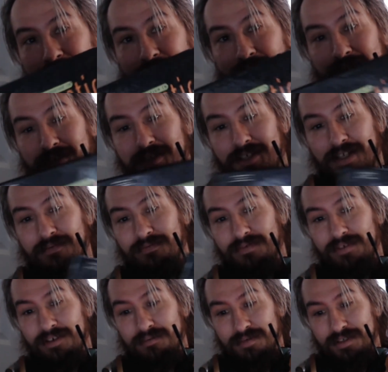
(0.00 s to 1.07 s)
no internet
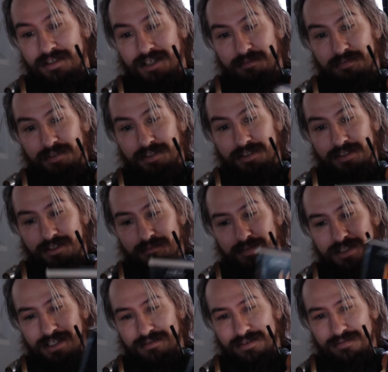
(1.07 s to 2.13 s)
for almost a couple of years,
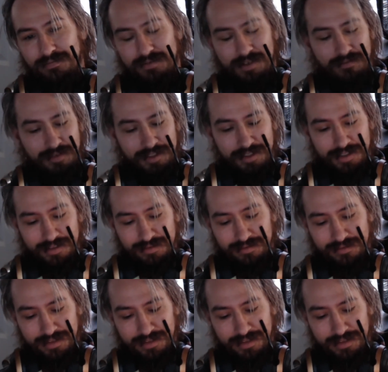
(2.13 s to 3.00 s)
but that was forever ago.